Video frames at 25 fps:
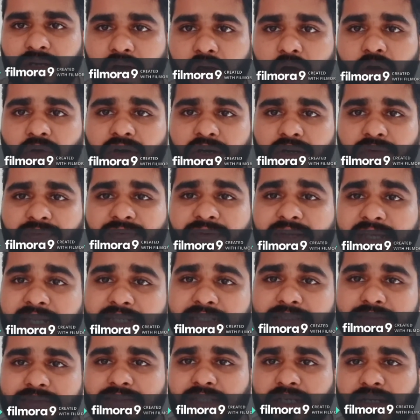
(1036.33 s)
Our
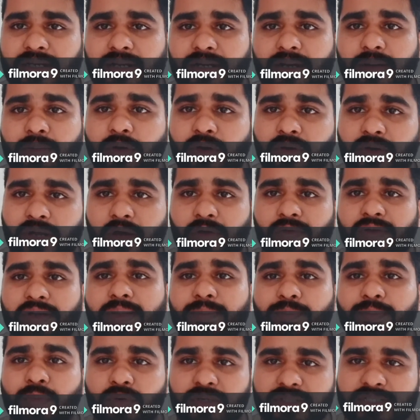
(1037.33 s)
feelings are, our
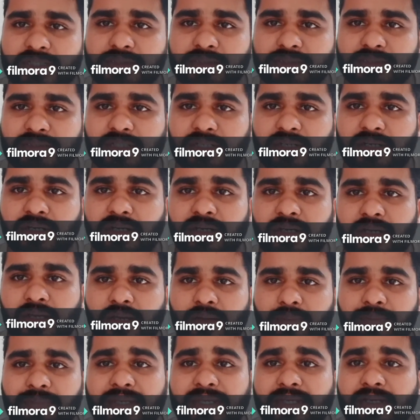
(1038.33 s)
emotions are
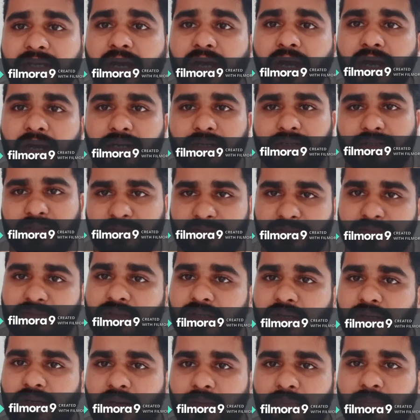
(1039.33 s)
being hurt
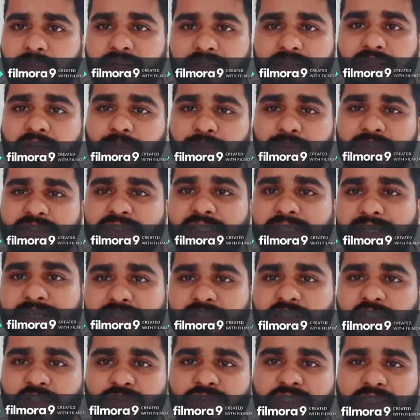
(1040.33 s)
by the
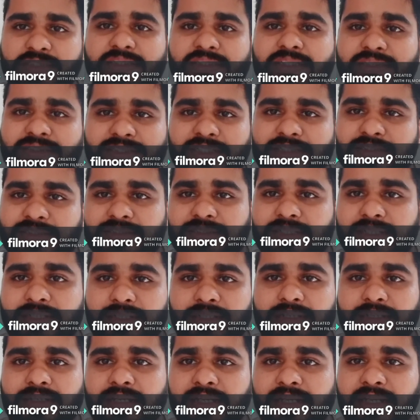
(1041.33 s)
representation of such and such
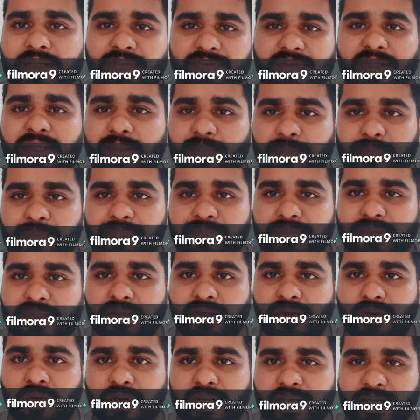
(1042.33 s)
thing in a film
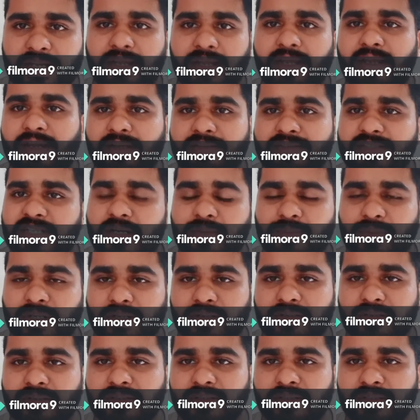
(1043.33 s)
or in a
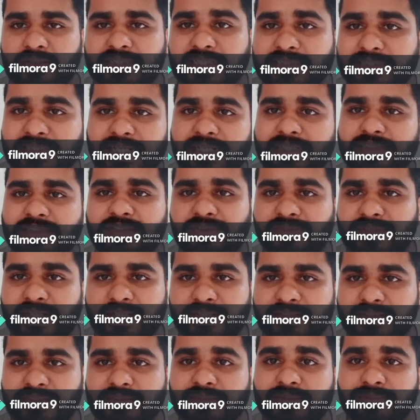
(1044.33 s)
drama. Such kinds of
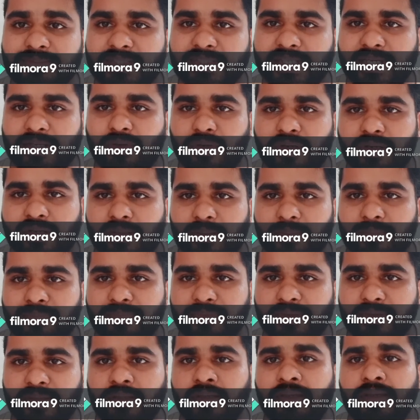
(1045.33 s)
criticism can occur.
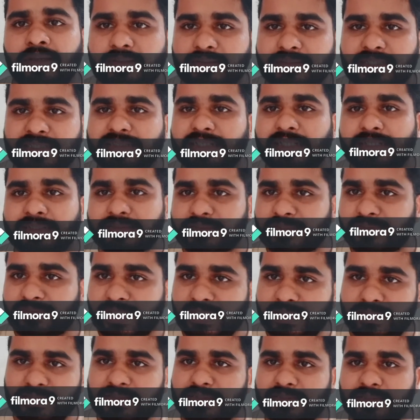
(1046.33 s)
Such kinds of
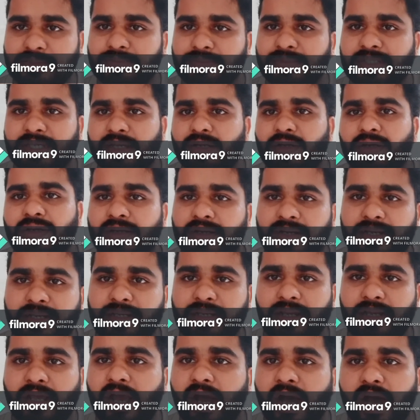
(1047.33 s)
criticism can occur
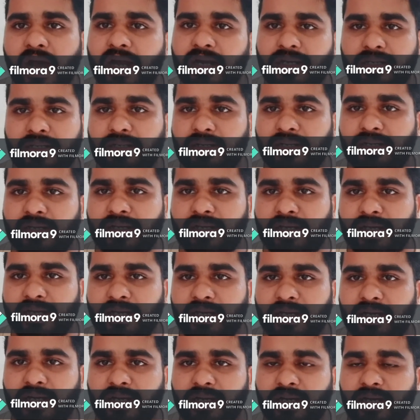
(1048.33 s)
in art
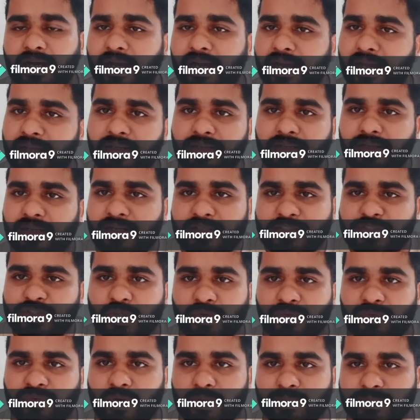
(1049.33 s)
and
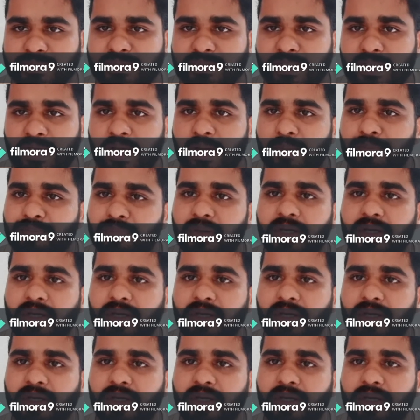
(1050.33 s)
ritual forms.